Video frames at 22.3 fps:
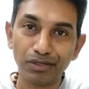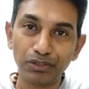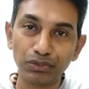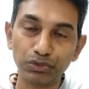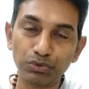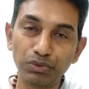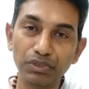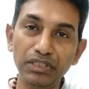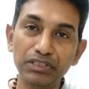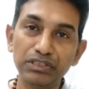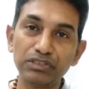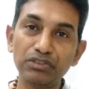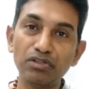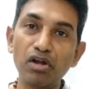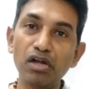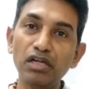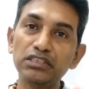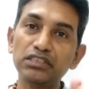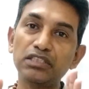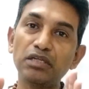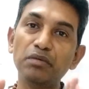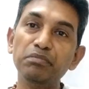So it's
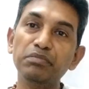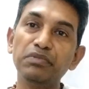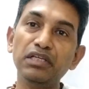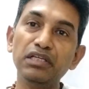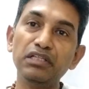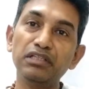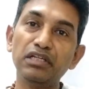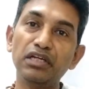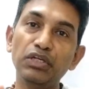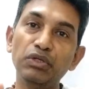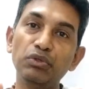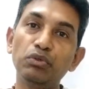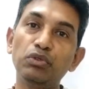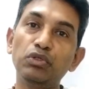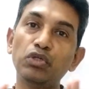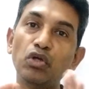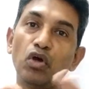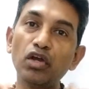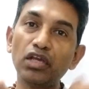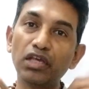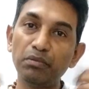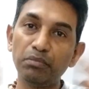not something that you
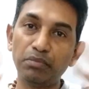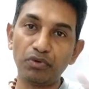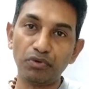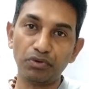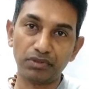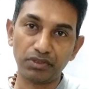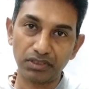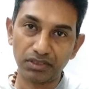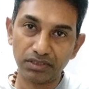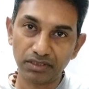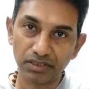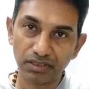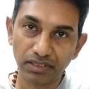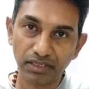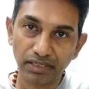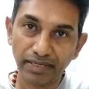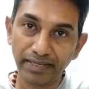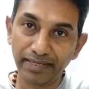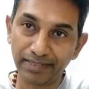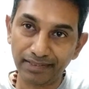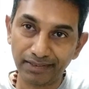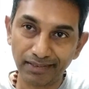talk about.
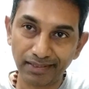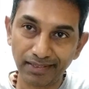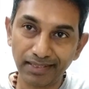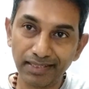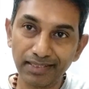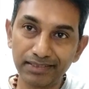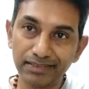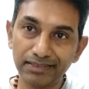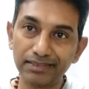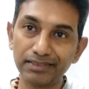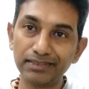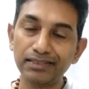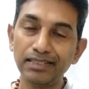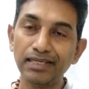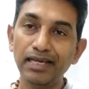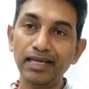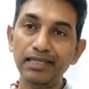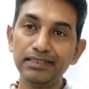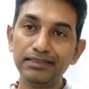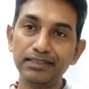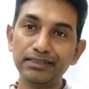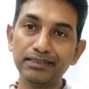It's
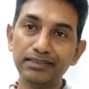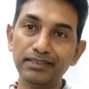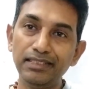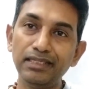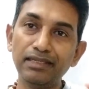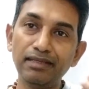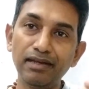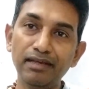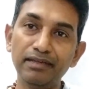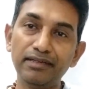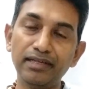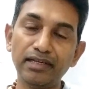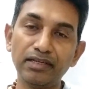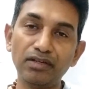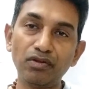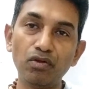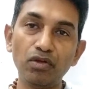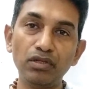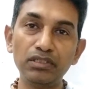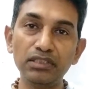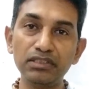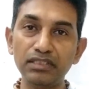a secret
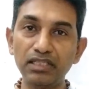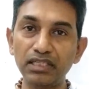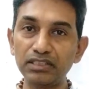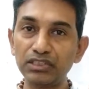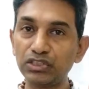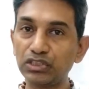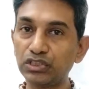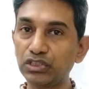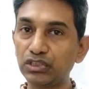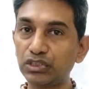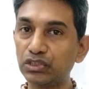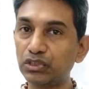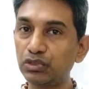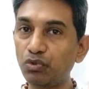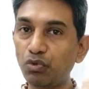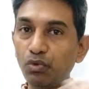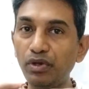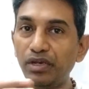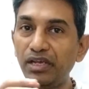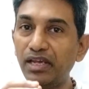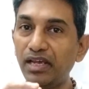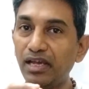technology that's
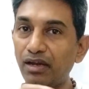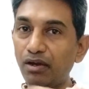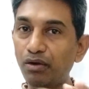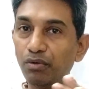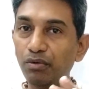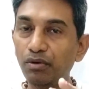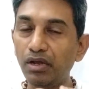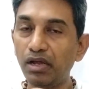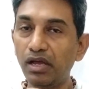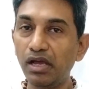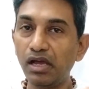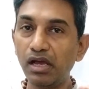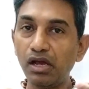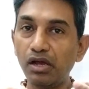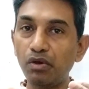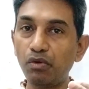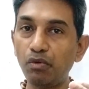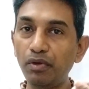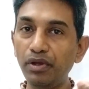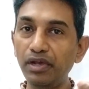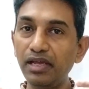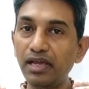going
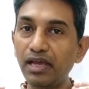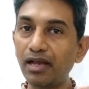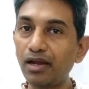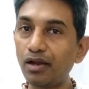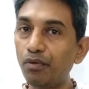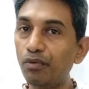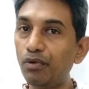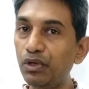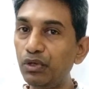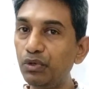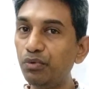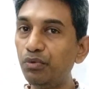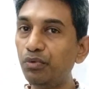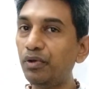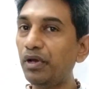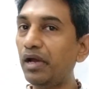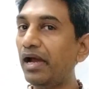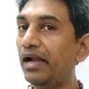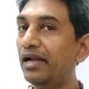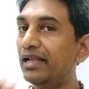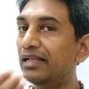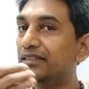around you
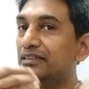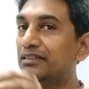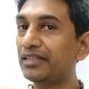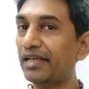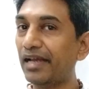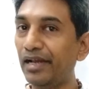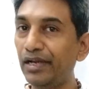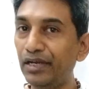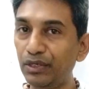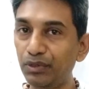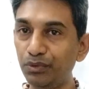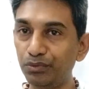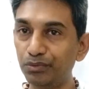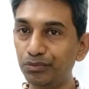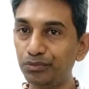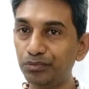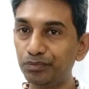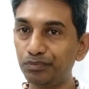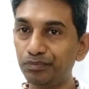and inside you.